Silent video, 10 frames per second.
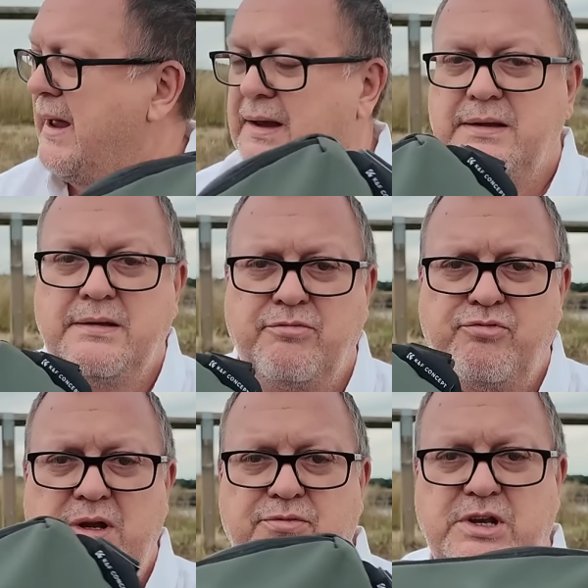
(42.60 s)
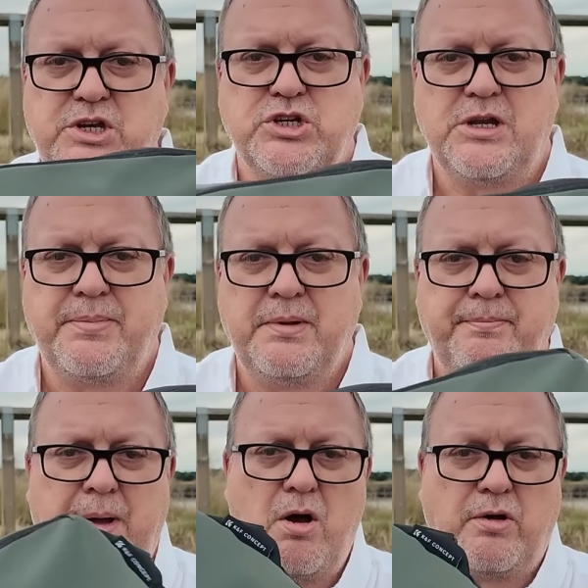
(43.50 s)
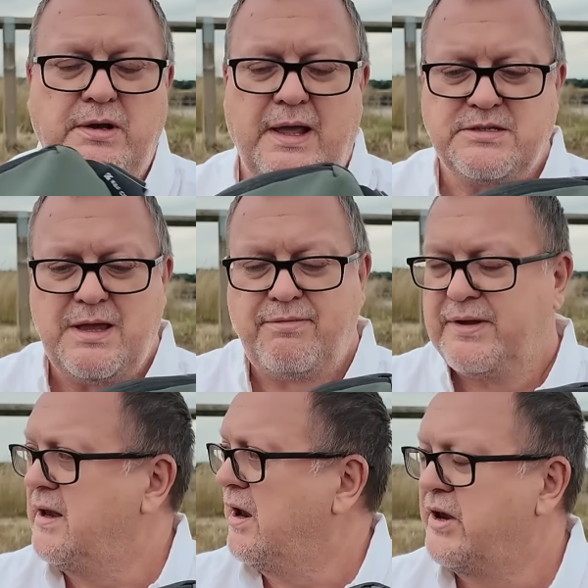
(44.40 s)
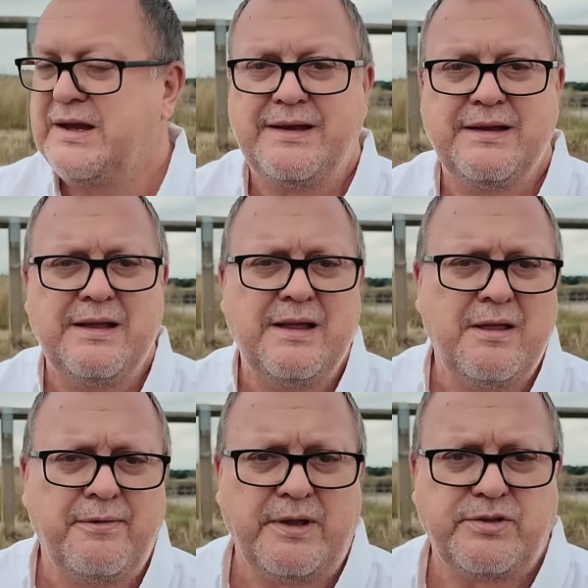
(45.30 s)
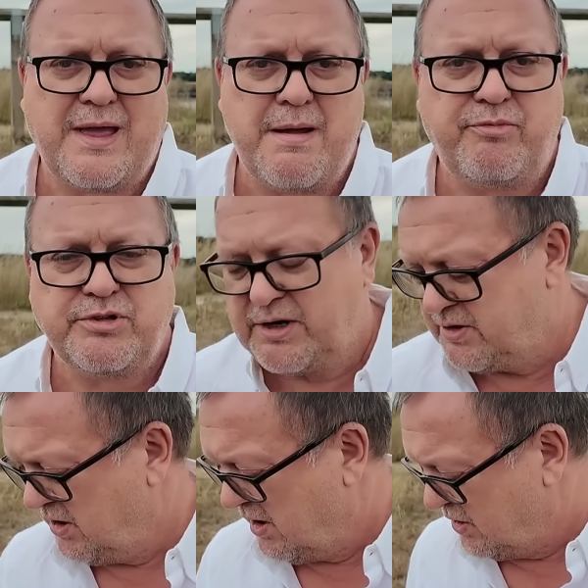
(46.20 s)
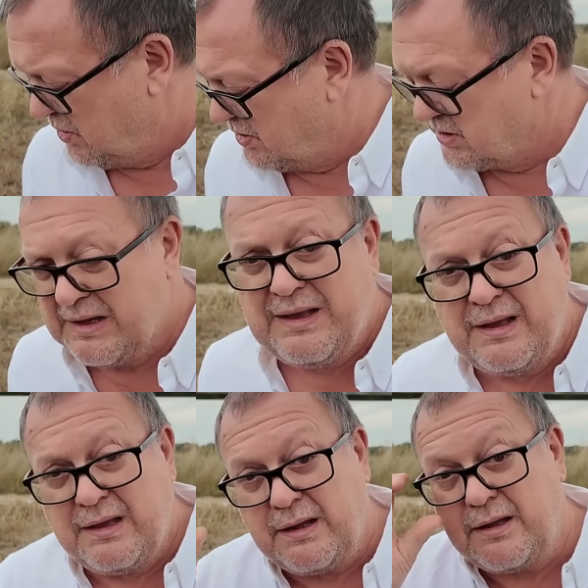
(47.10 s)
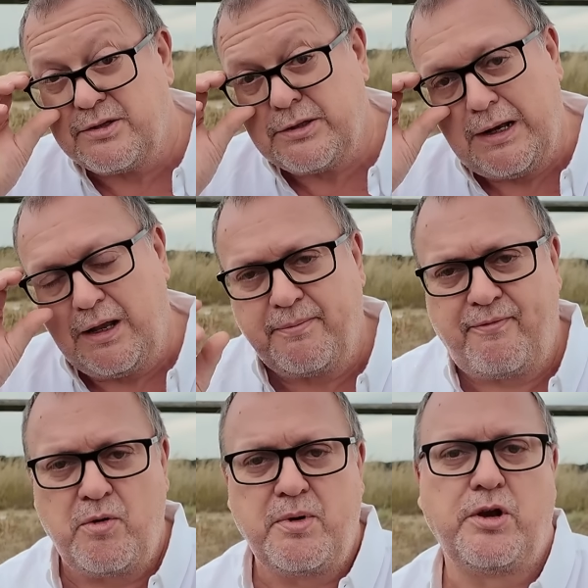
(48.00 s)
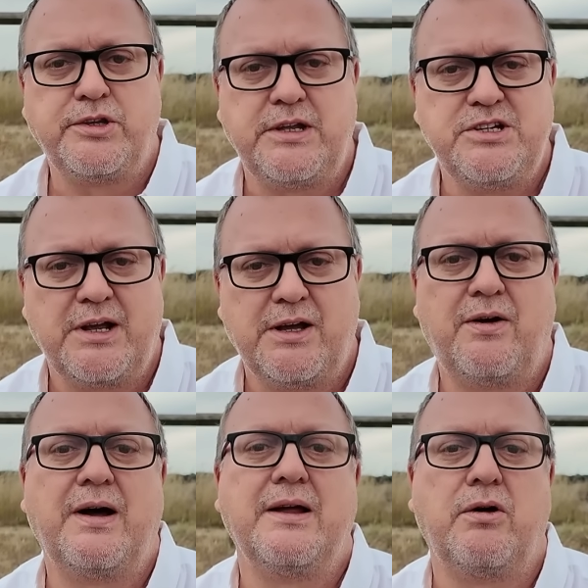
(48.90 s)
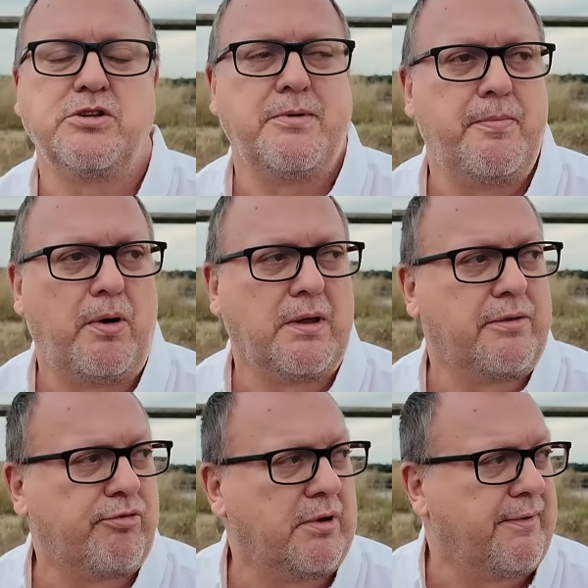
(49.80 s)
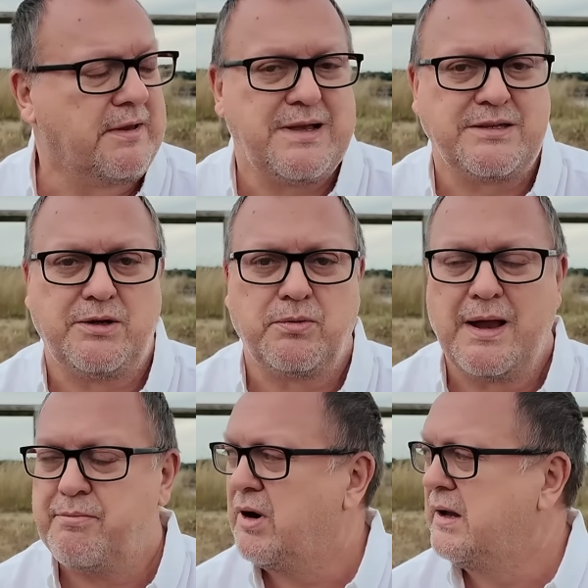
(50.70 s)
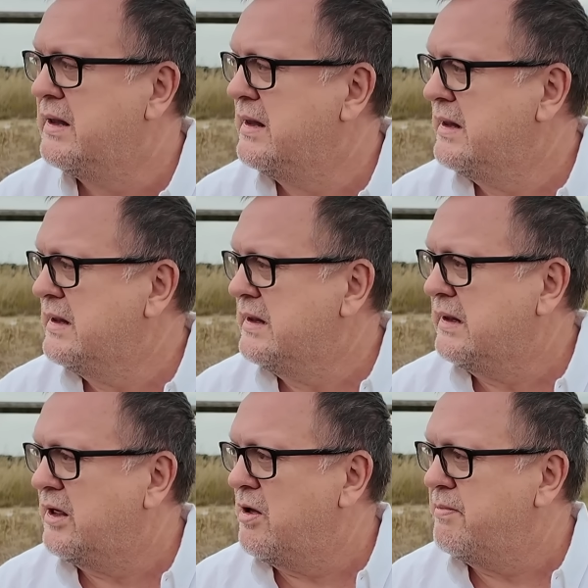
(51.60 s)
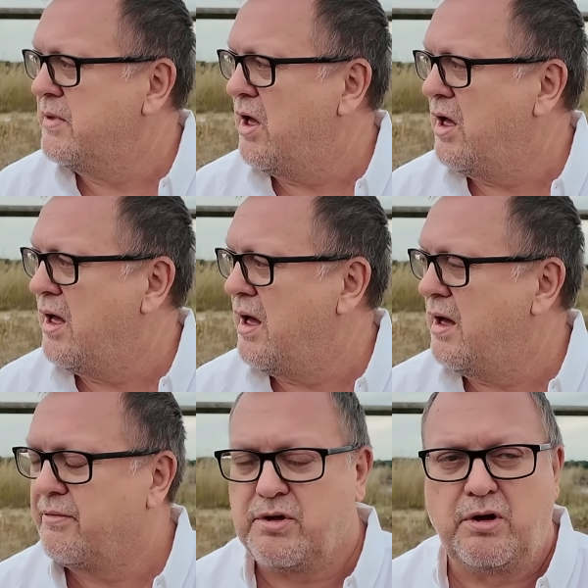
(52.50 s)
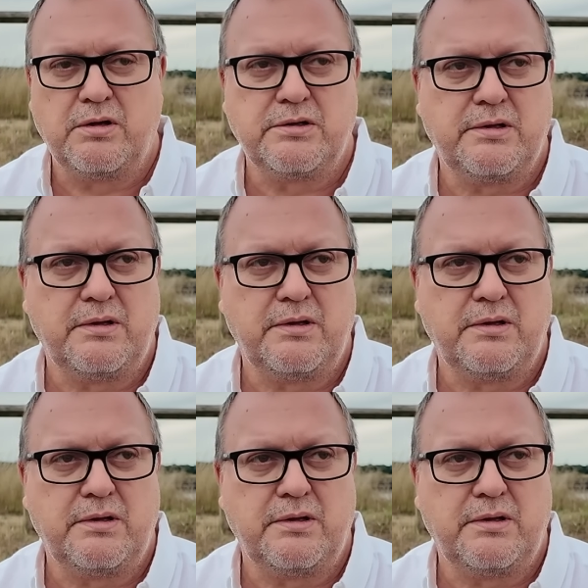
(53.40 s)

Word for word: bag, really, really cheap, bargain, gets everything I need, fits the cameras on that I use. Incidentally, I'm filming on the DJI Osmo Pocket 3, fantastic little camera. I've got,